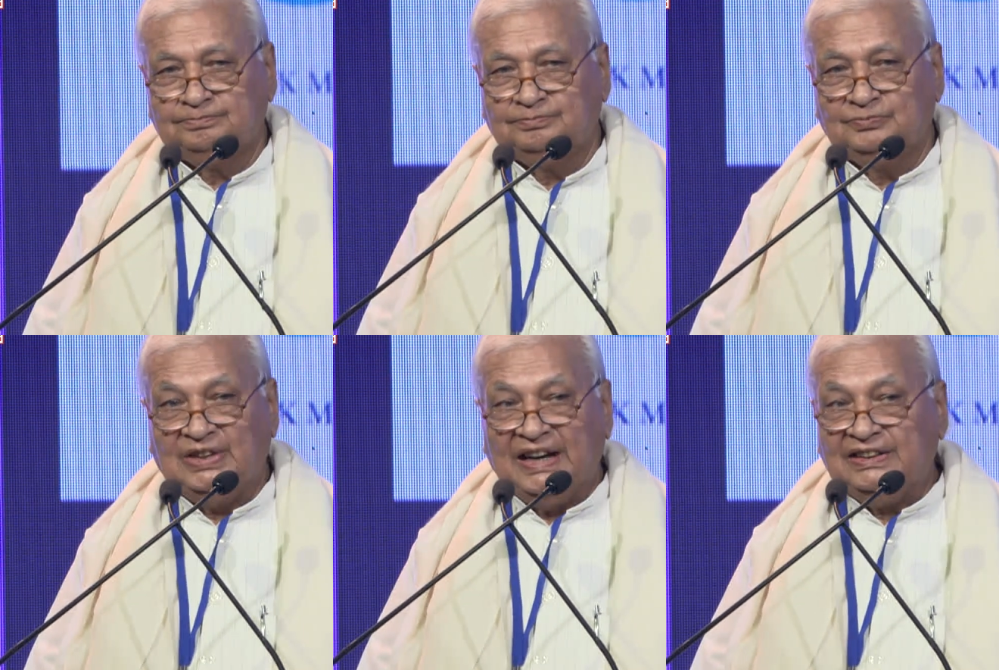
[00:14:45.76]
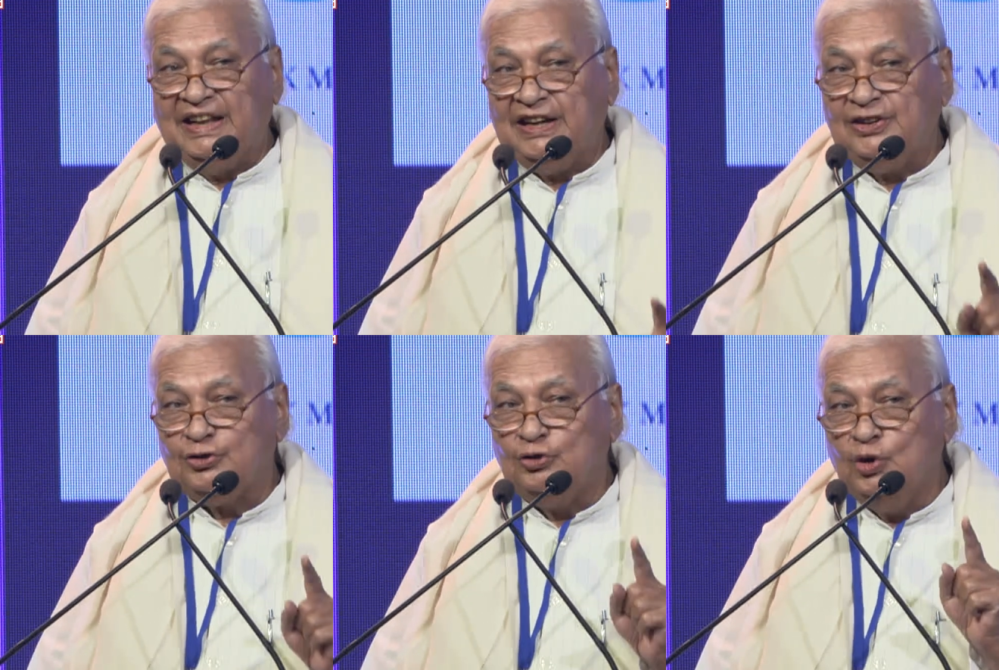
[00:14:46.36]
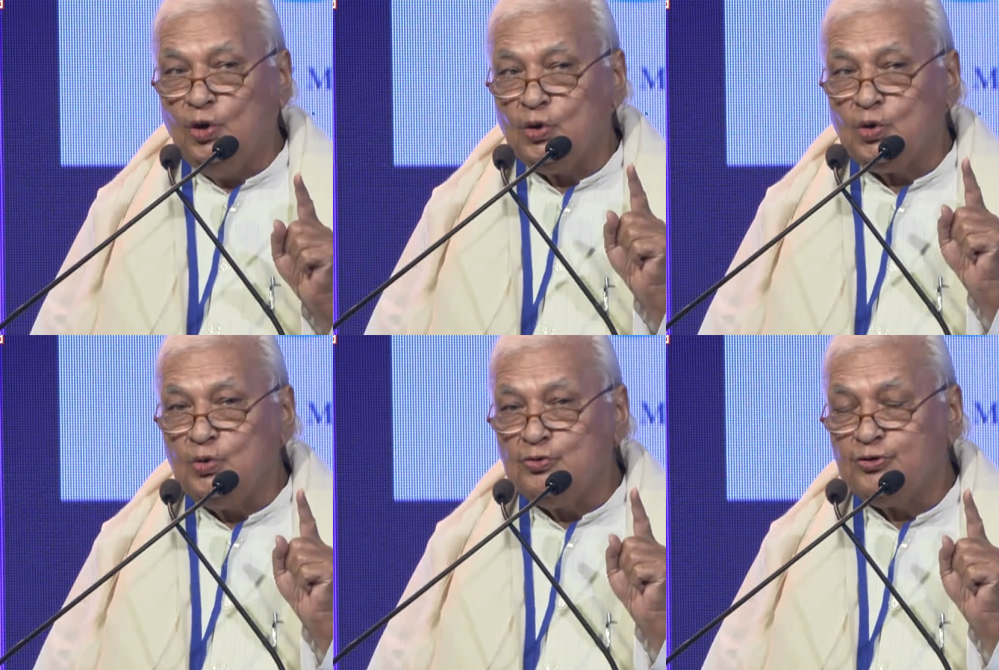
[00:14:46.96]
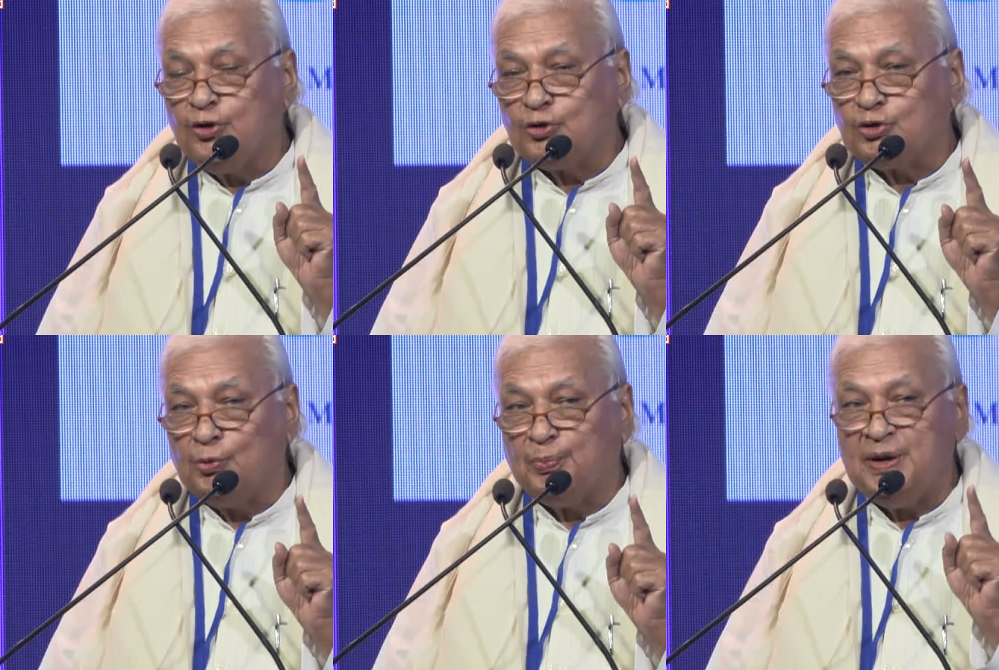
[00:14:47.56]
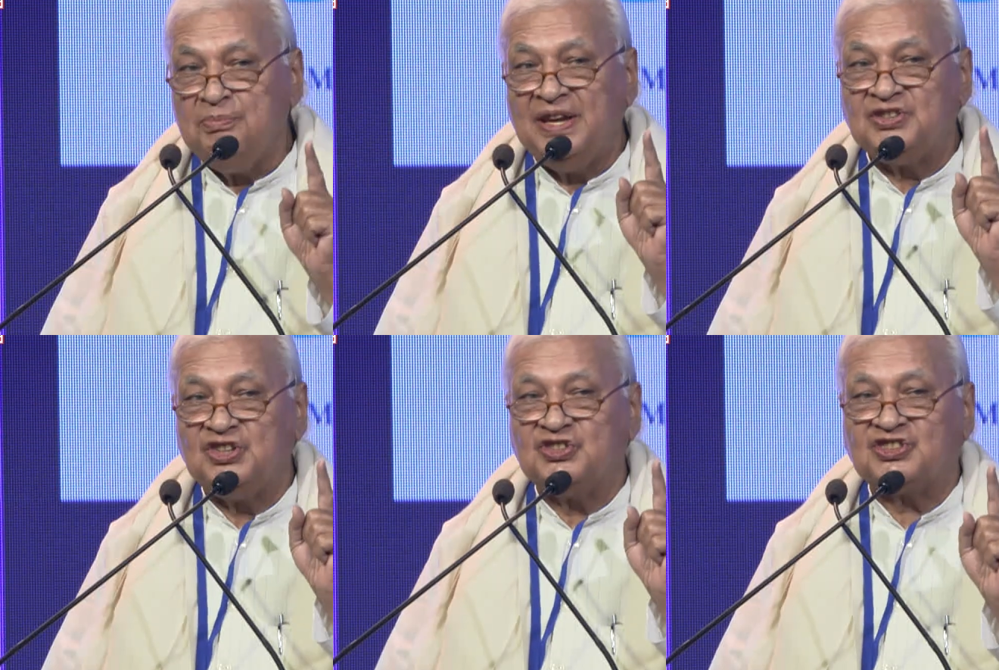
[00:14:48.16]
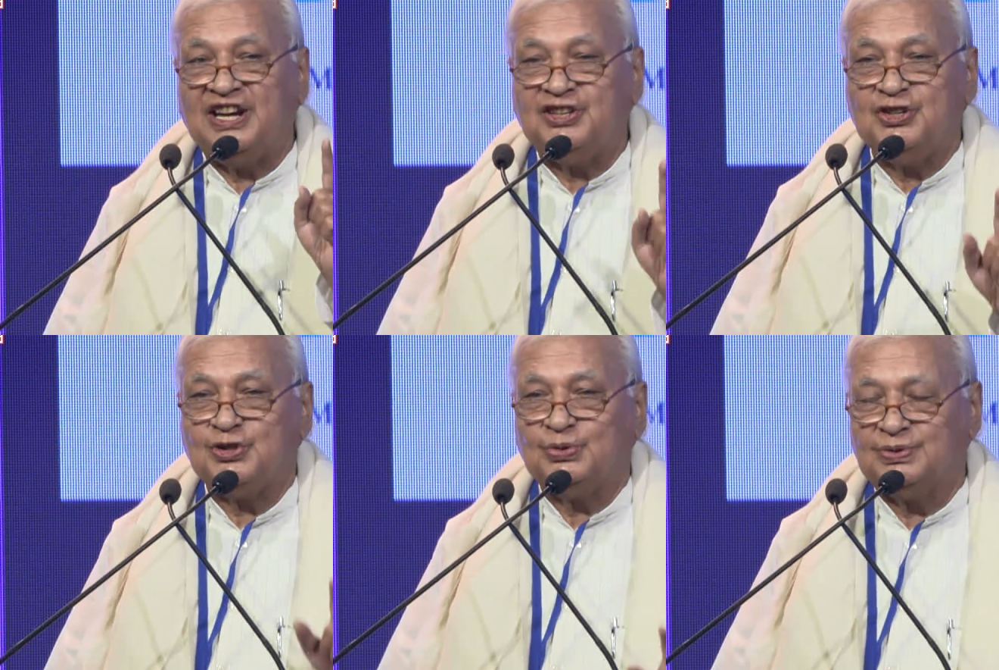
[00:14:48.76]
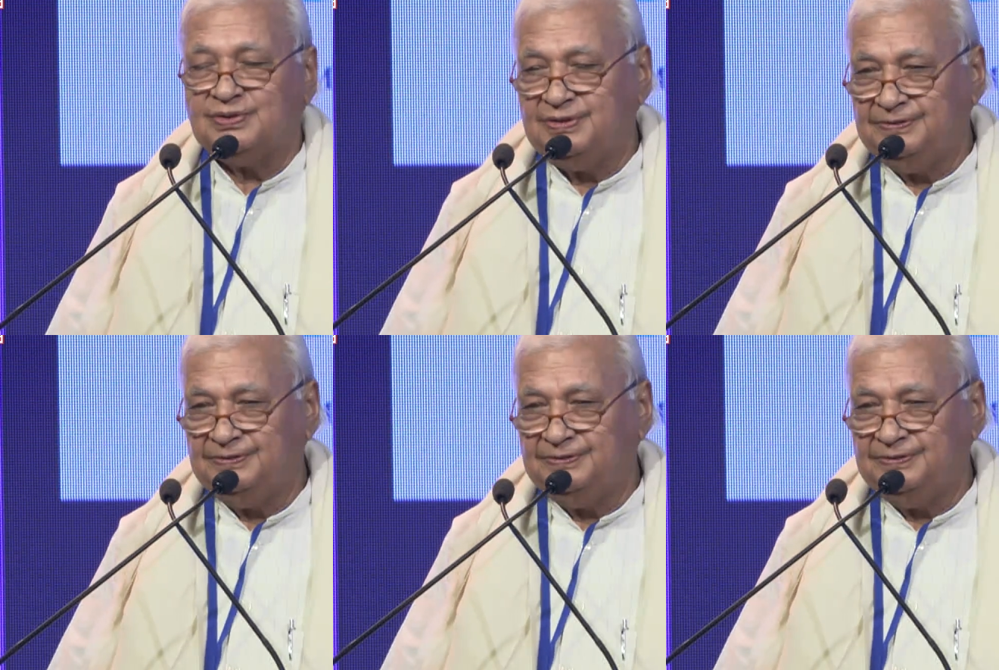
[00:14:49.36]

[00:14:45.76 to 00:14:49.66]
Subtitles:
that there is no room for supremacist attitude.